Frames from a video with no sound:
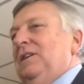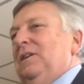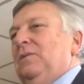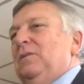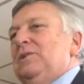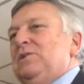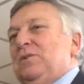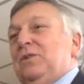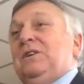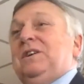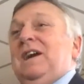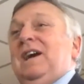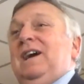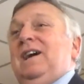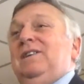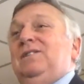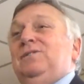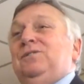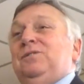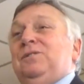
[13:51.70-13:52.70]
we shook
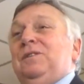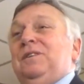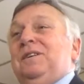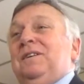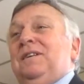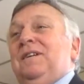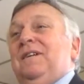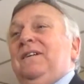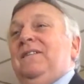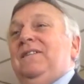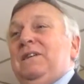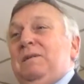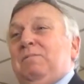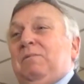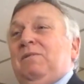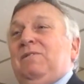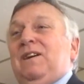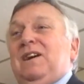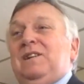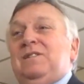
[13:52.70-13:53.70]
hands, they
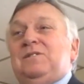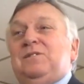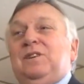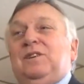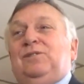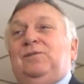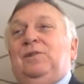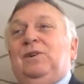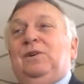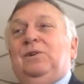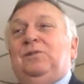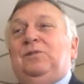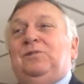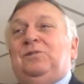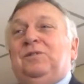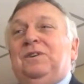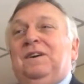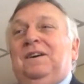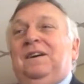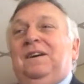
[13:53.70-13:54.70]
provided 6
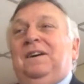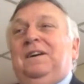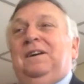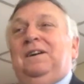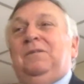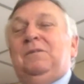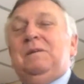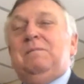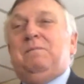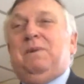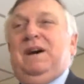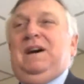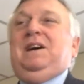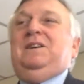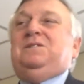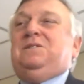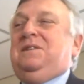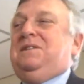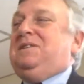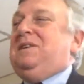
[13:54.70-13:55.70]
votes, we
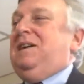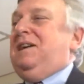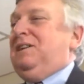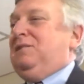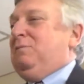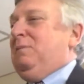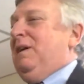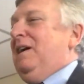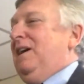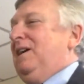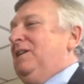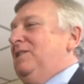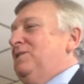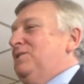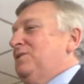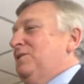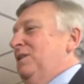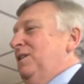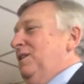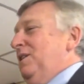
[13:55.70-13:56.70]
passed the tax
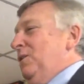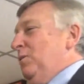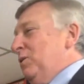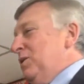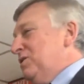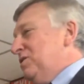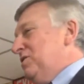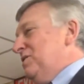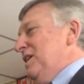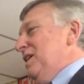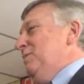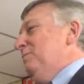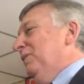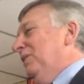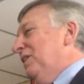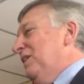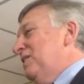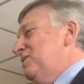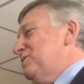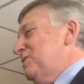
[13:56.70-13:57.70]
package, we
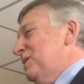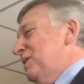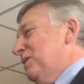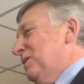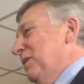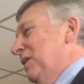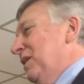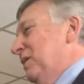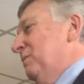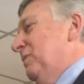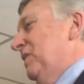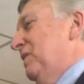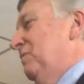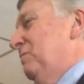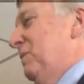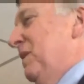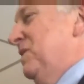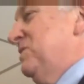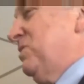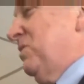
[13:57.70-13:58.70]
stabilized the economy
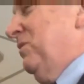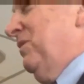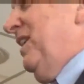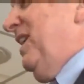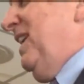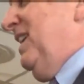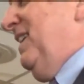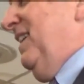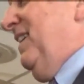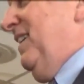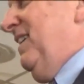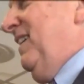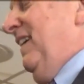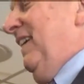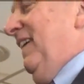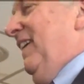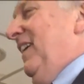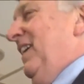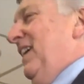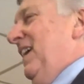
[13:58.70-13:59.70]
of Pennsylvania,
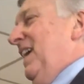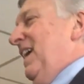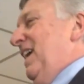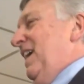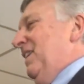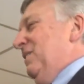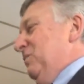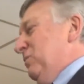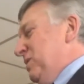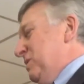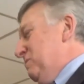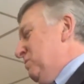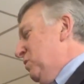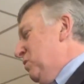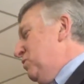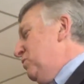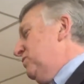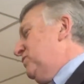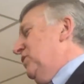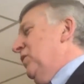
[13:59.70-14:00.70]
and we
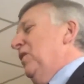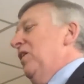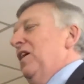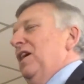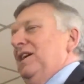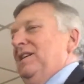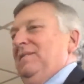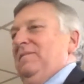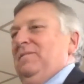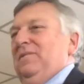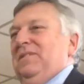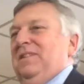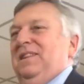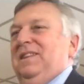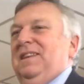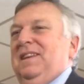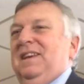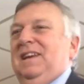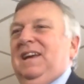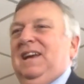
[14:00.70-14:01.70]
moved on
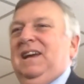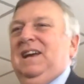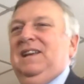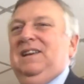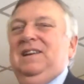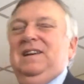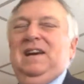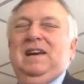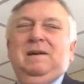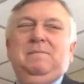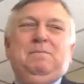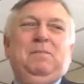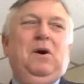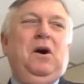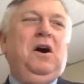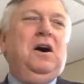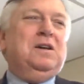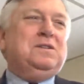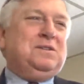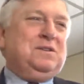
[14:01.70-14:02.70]
in a
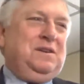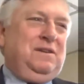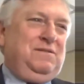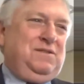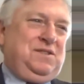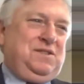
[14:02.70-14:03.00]
positive